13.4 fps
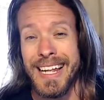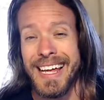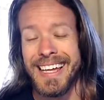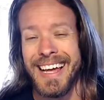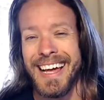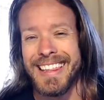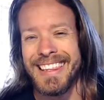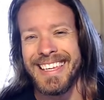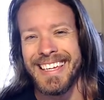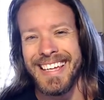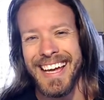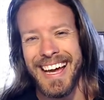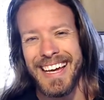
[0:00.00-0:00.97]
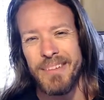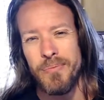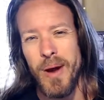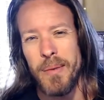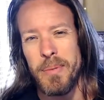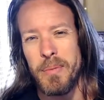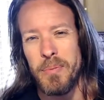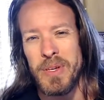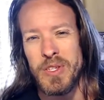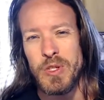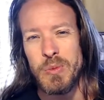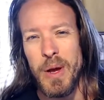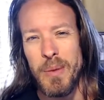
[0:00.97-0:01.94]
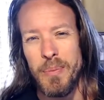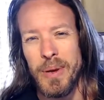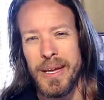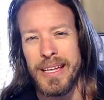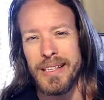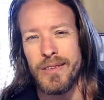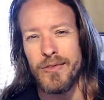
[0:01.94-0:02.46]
I, I think I probably pissed my pants